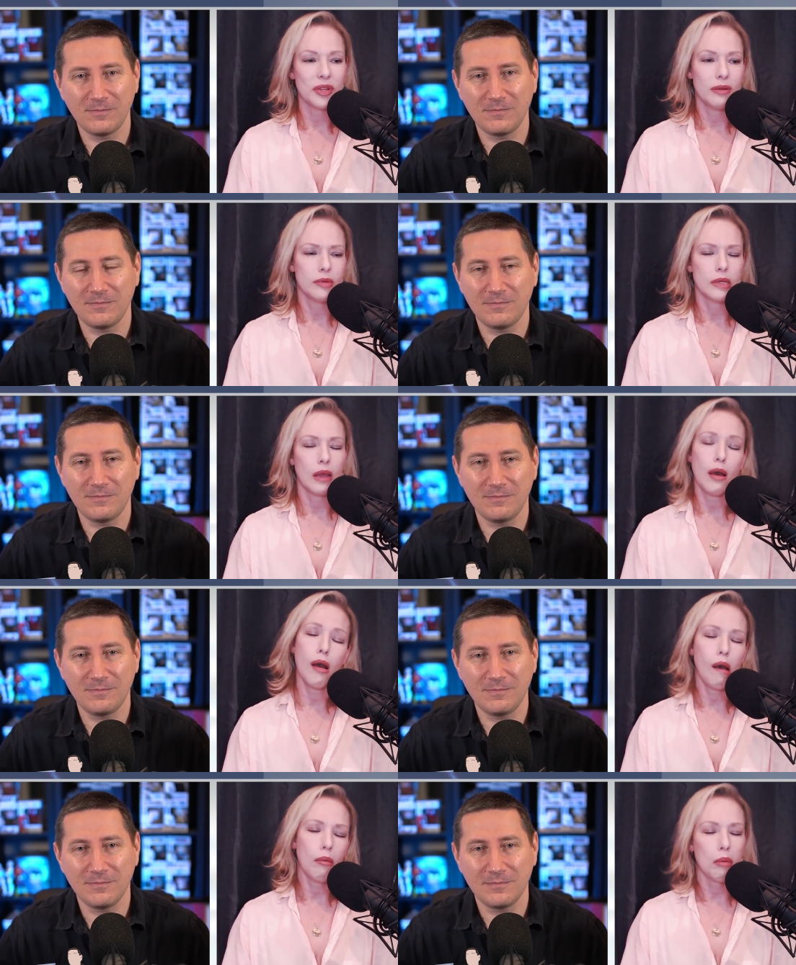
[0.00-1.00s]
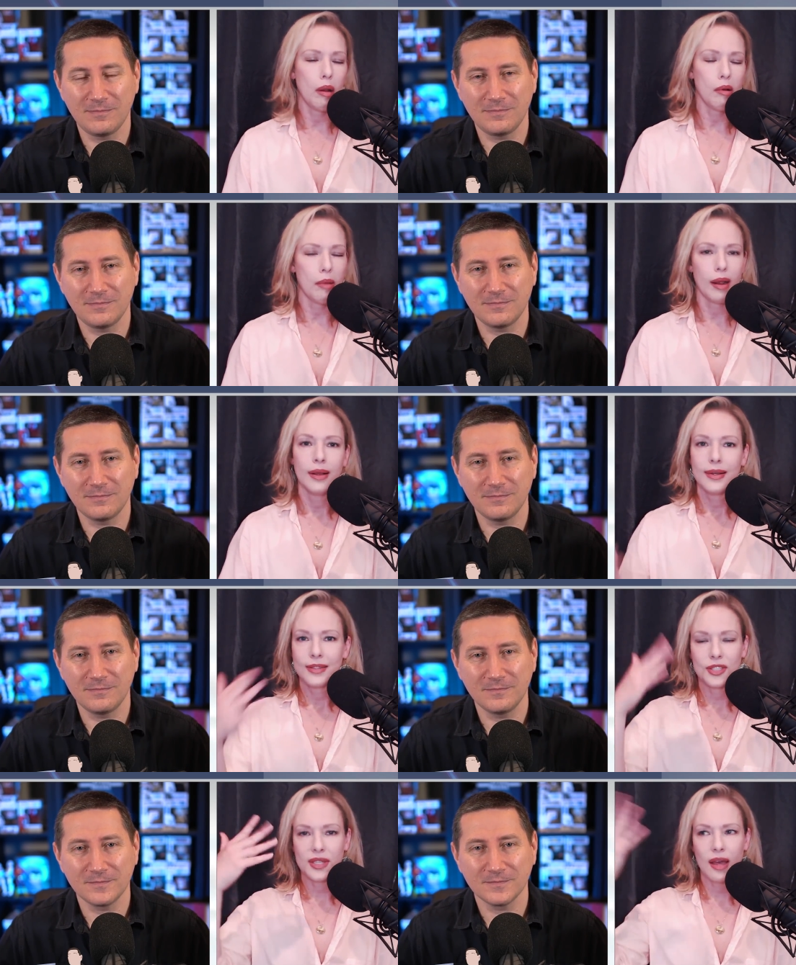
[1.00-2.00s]
Speaker 1: but he was like, ah, oh, blah, blah, blah, blah,
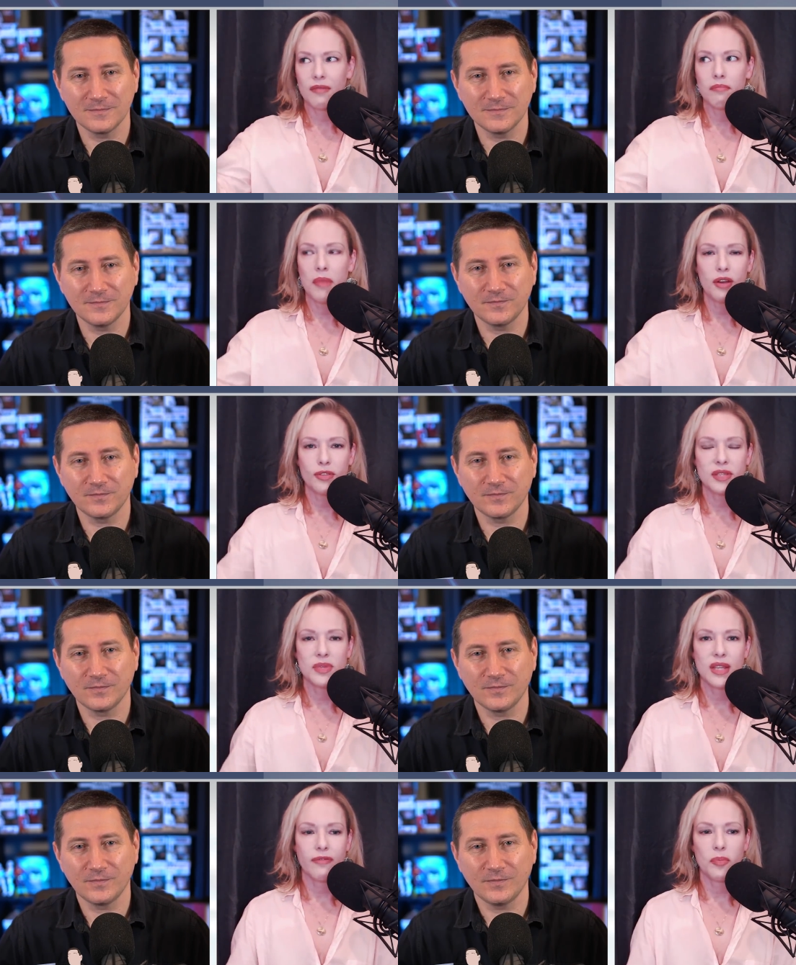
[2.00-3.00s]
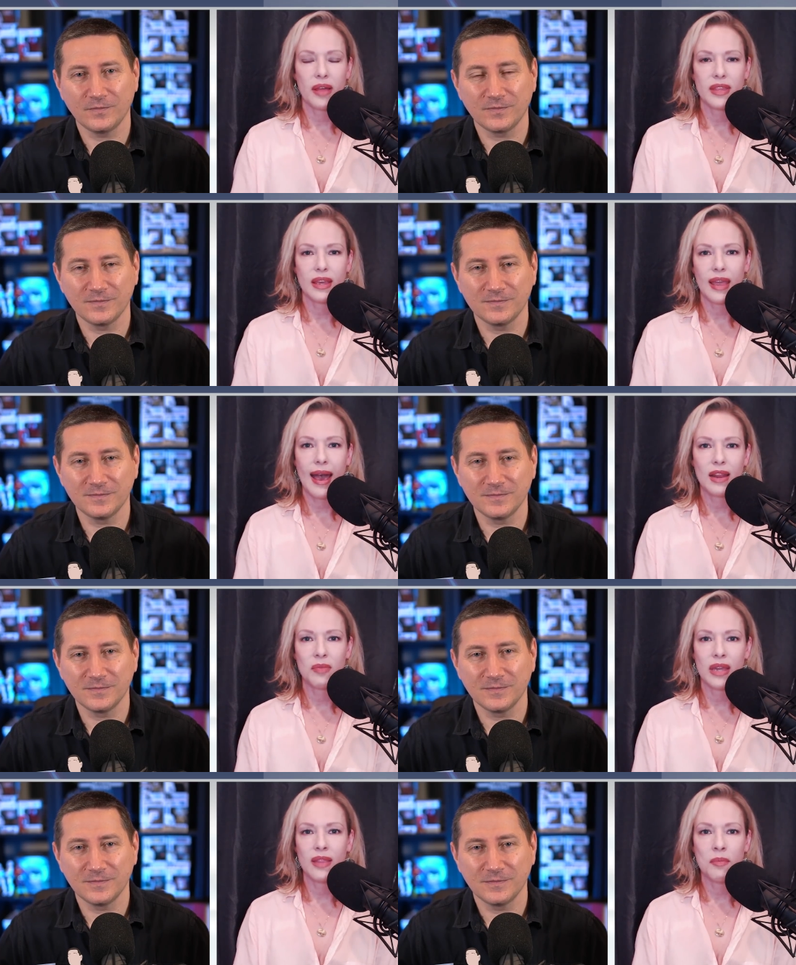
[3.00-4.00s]
just kind of muttered some stuff about the
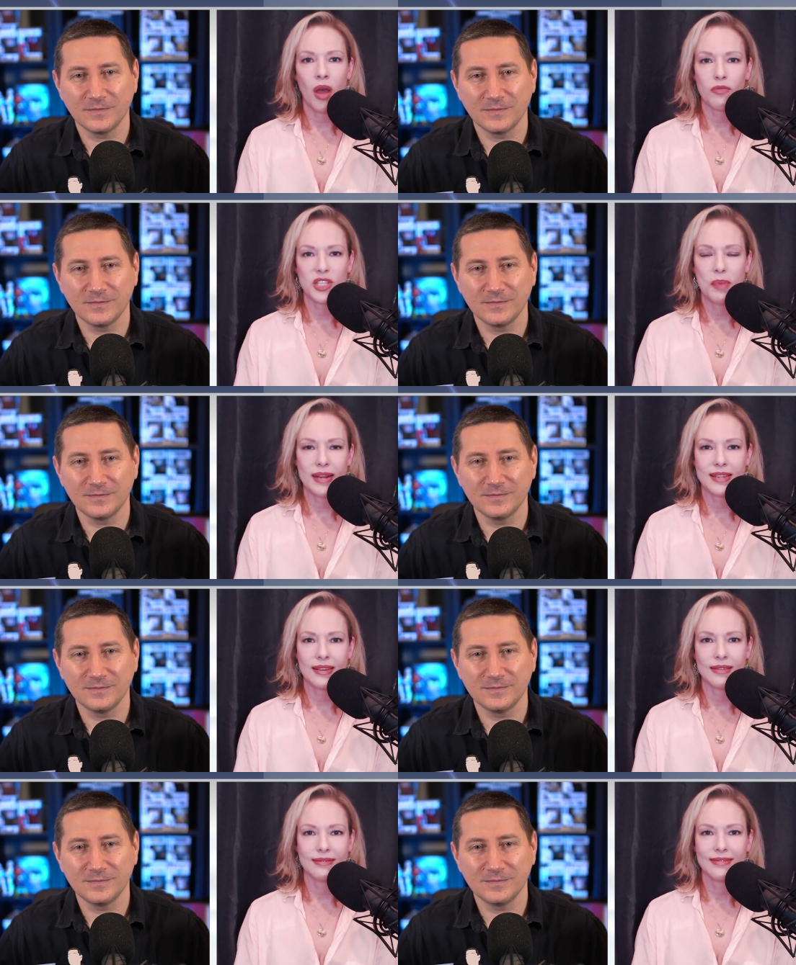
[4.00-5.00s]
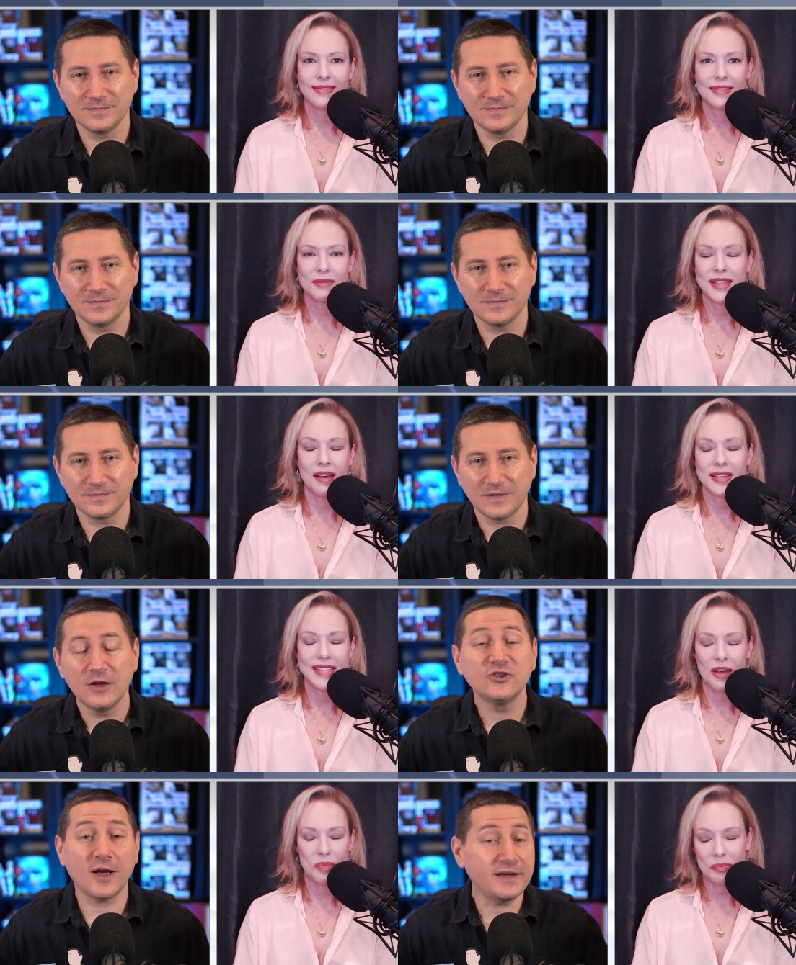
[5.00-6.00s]
Academy and them not respecting
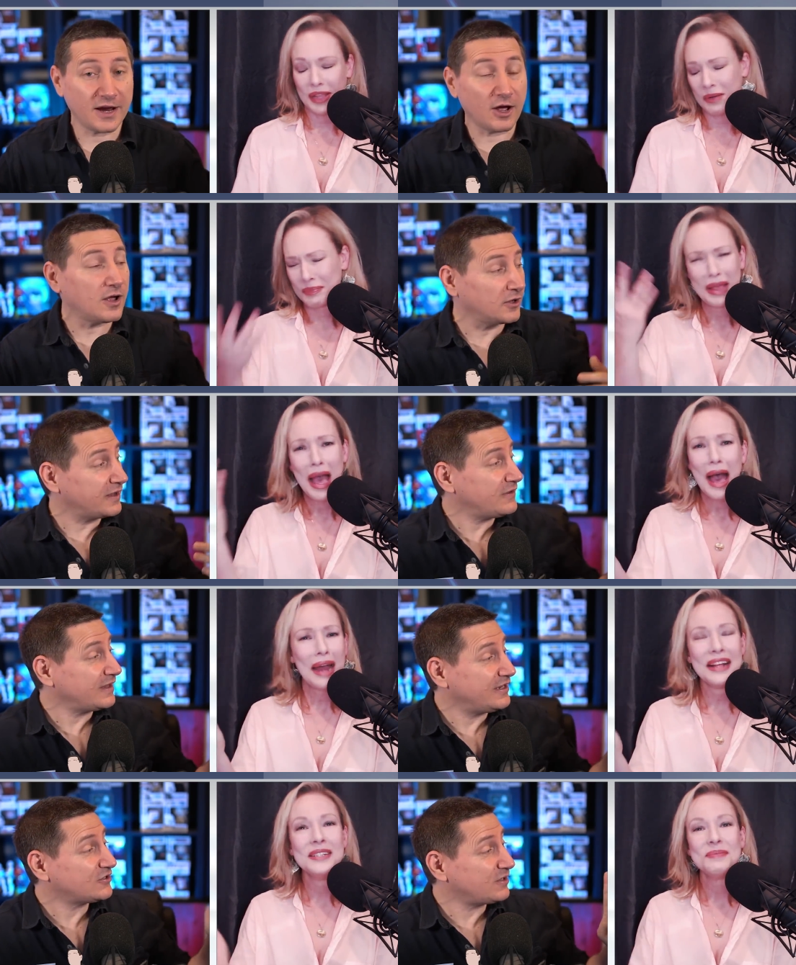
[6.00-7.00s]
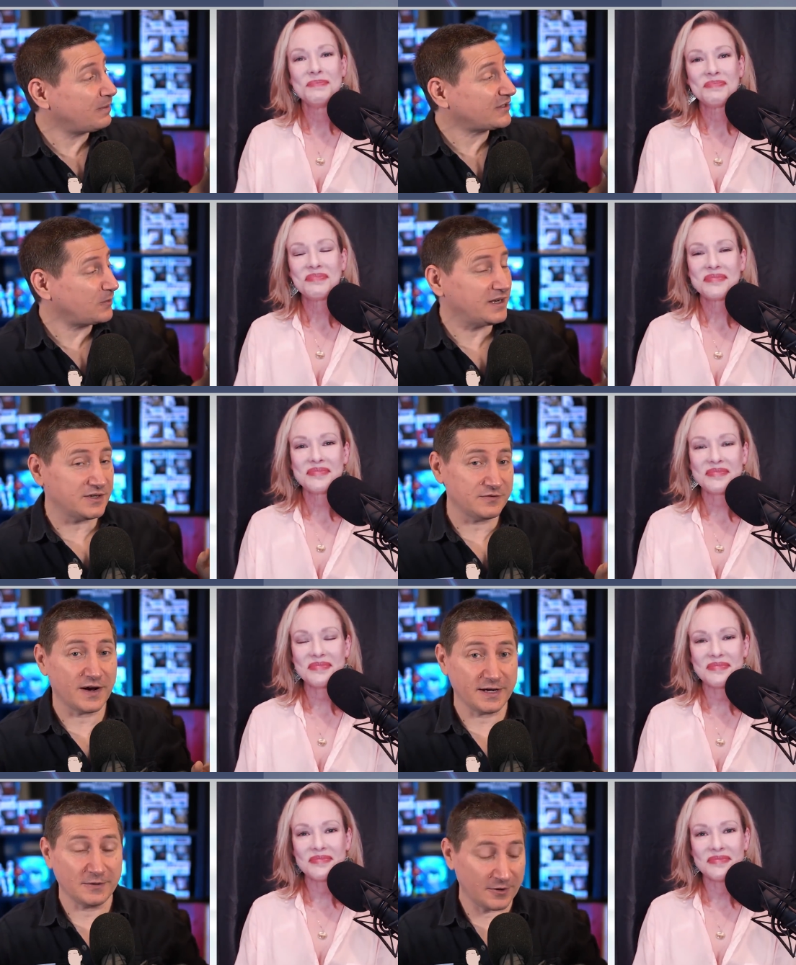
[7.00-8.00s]
sound.
Speaker 2: So, I'll, I'll give you the, here's the best way to define
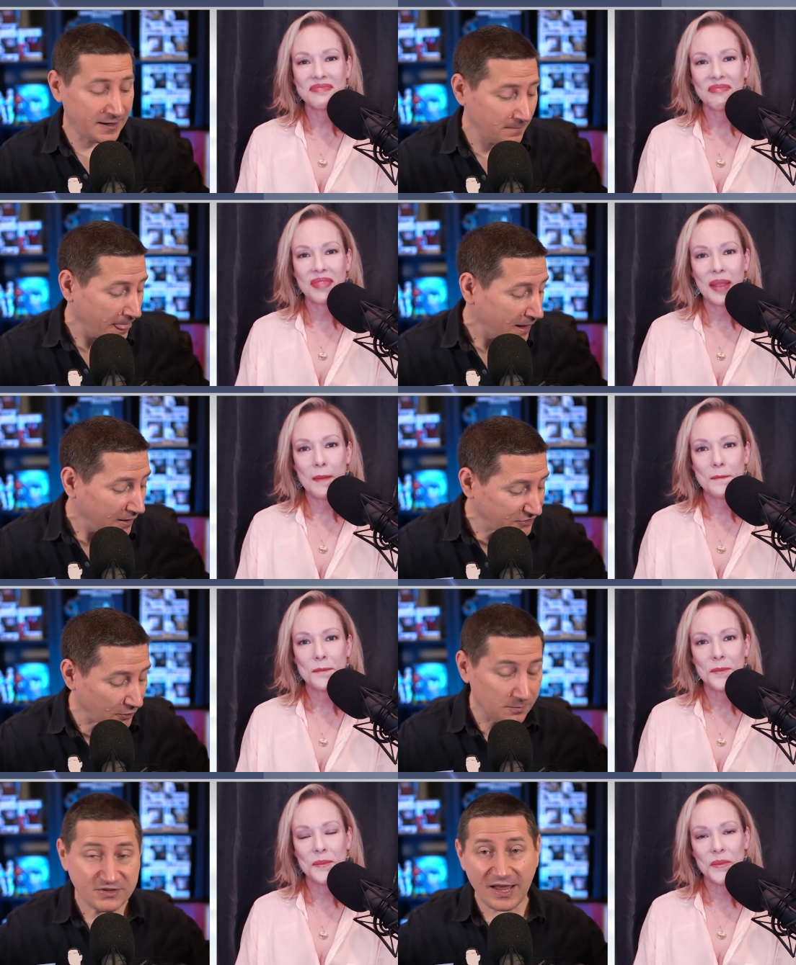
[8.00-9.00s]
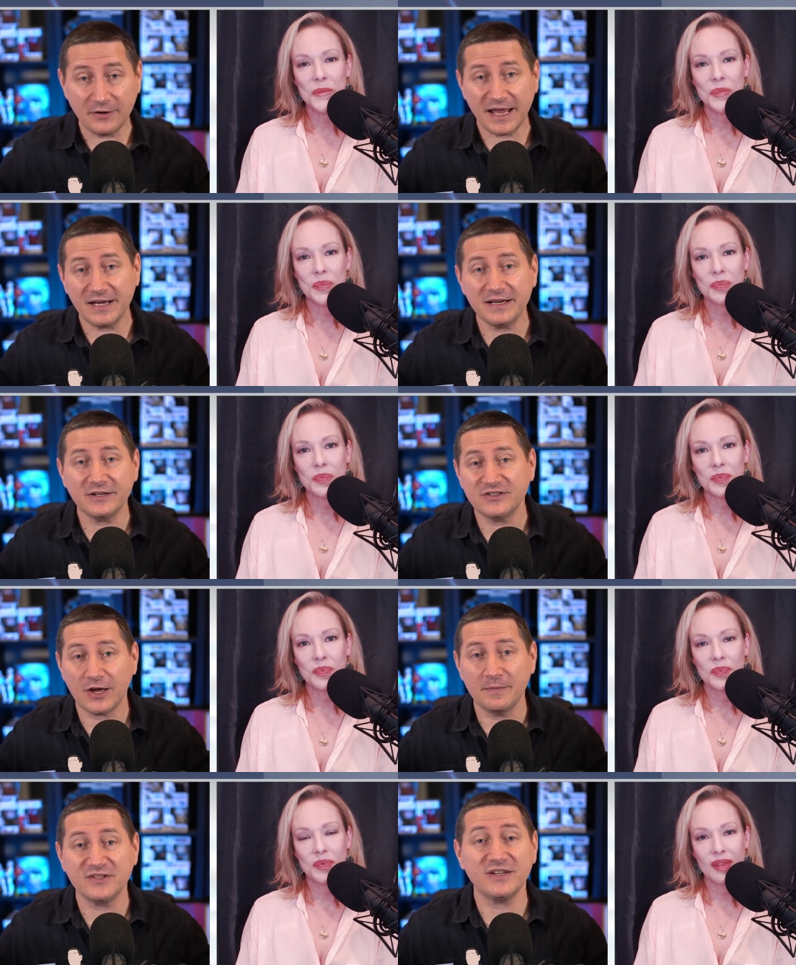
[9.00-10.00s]
it. All right. So sound editing, sound
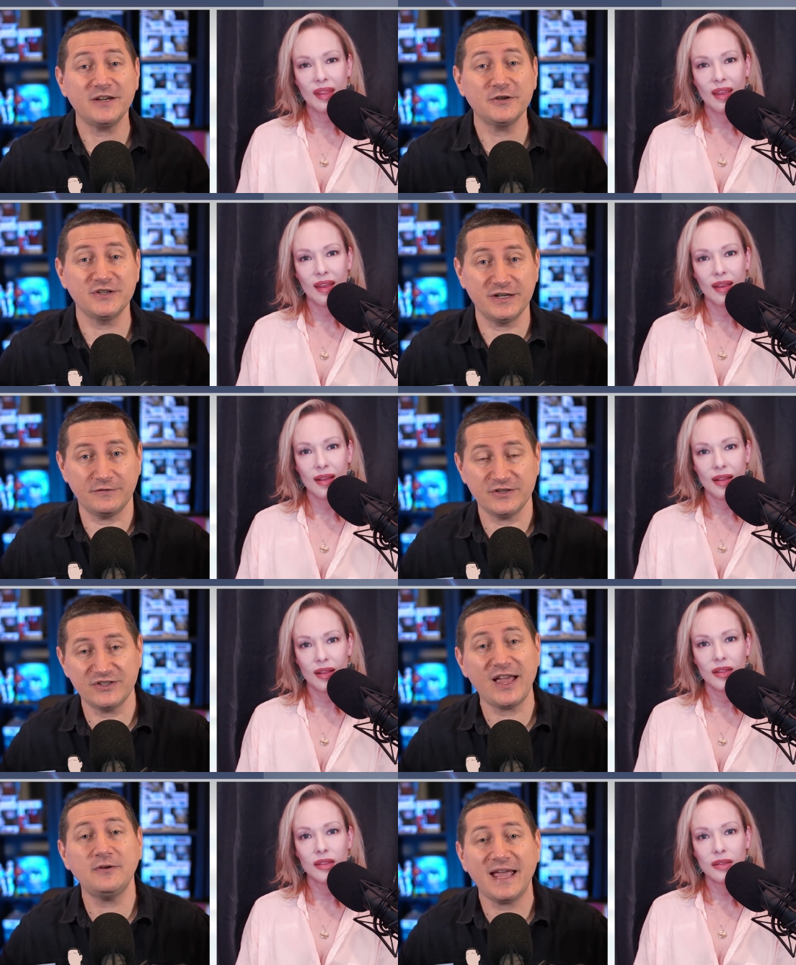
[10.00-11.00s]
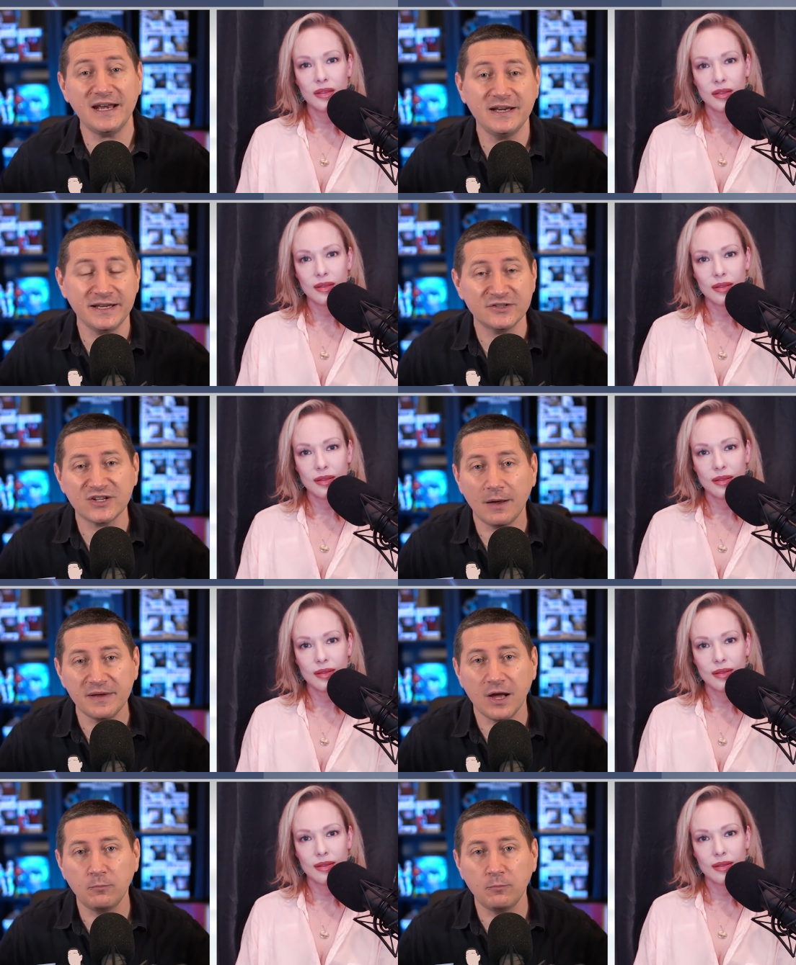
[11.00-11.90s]
mixing, here's the difference. Sound editing is coming up